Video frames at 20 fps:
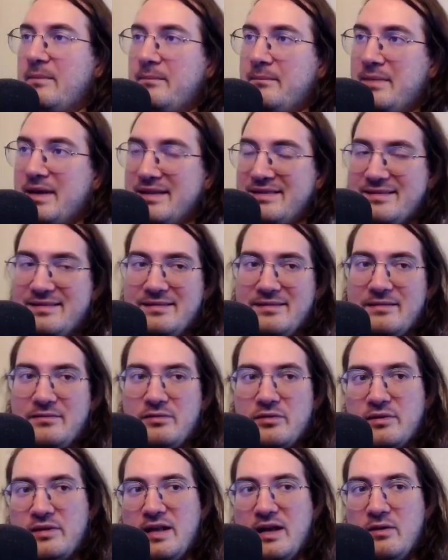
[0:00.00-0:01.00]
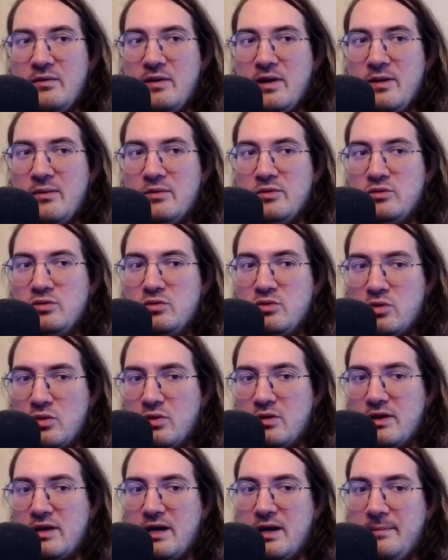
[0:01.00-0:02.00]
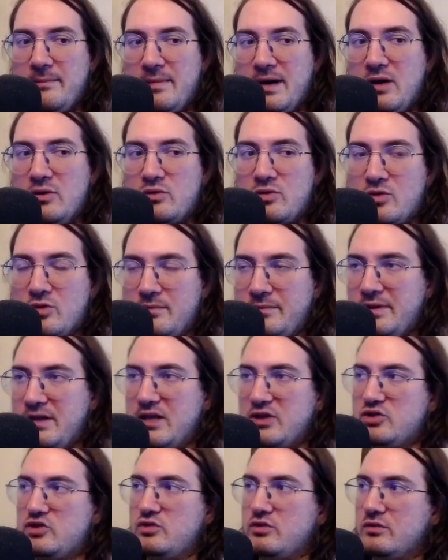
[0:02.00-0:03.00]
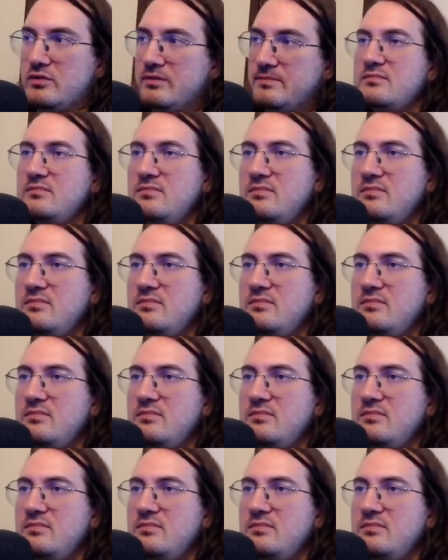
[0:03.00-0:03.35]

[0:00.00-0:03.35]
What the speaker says: But for now I want to talk about compilation.